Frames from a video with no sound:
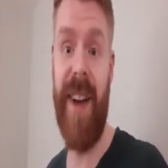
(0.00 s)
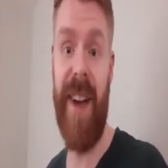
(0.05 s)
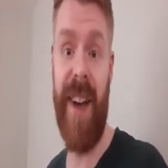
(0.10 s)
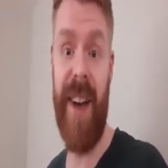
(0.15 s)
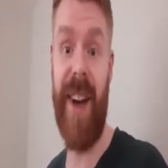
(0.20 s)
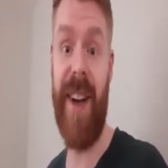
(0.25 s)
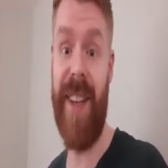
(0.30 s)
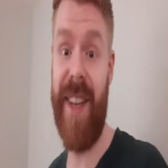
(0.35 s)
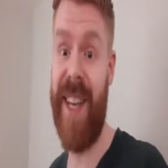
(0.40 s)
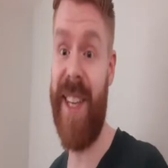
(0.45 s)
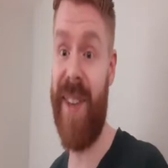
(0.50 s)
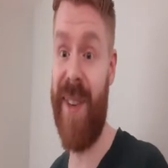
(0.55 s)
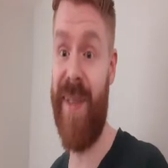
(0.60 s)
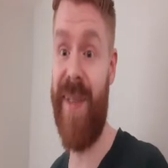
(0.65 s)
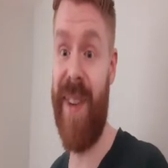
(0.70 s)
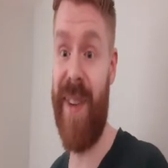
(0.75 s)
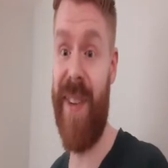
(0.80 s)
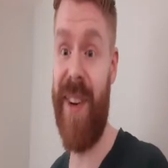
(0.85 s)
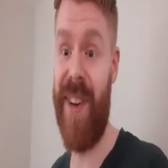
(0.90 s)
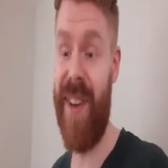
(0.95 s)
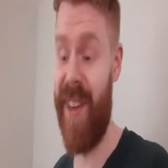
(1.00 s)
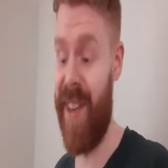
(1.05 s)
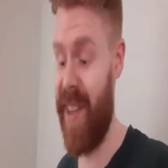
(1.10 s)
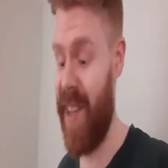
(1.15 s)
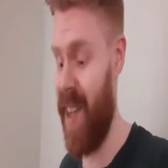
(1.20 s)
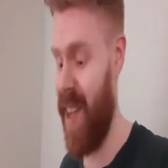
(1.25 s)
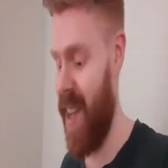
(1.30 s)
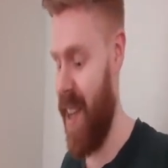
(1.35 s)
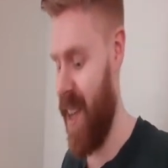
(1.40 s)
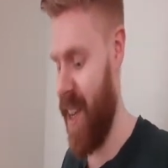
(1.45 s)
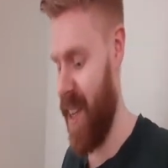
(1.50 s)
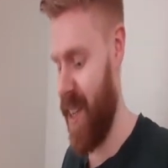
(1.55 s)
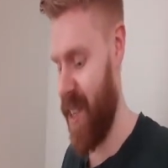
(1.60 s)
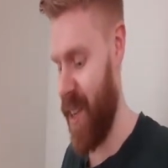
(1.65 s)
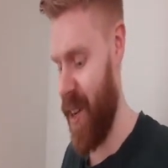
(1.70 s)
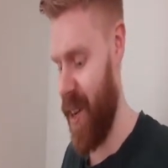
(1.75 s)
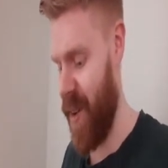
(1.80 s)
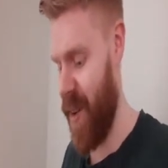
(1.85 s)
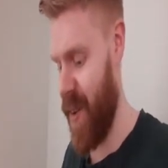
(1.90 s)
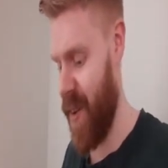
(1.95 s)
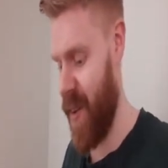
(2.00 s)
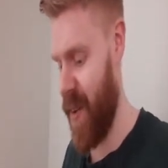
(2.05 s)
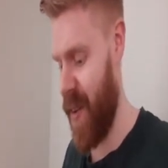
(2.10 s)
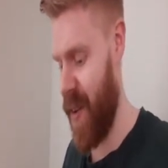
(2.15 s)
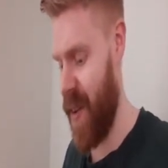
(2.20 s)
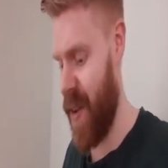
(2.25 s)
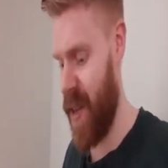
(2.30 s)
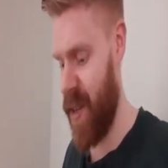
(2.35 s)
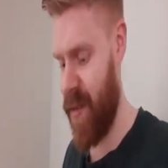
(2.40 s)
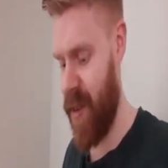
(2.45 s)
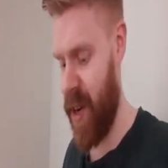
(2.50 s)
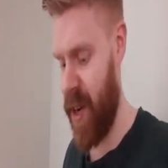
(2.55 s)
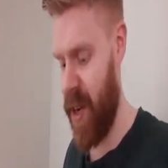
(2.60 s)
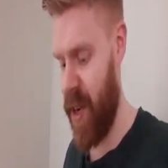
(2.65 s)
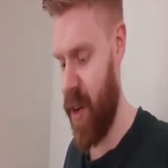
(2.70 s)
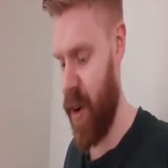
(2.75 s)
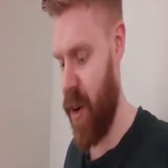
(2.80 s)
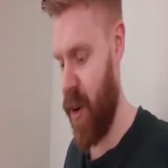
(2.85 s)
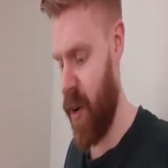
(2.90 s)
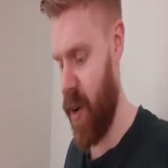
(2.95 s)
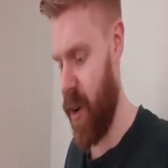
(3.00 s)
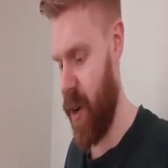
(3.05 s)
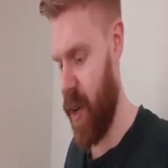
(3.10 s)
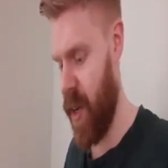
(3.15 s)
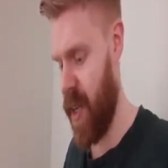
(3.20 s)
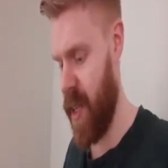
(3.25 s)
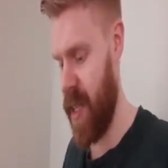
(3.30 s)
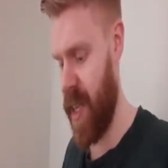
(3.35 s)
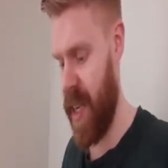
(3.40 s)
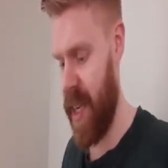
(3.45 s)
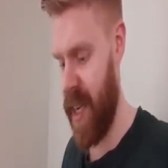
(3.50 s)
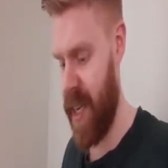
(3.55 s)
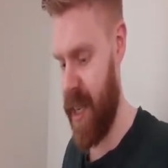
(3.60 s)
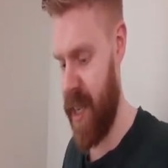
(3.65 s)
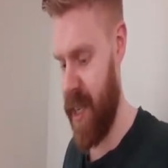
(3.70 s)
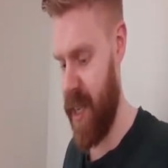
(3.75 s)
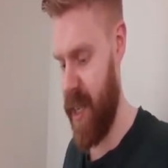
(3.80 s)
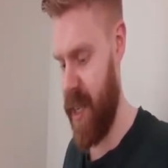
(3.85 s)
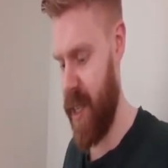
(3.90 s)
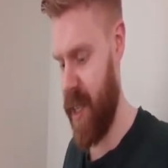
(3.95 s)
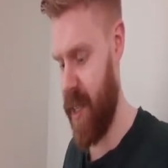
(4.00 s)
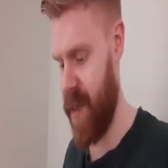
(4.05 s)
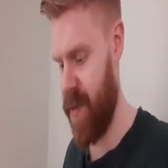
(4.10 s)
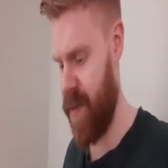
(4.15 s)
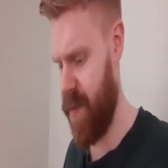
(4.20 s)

I did get something very, very good. So, I mean, there's Frankie de Jong, Delict.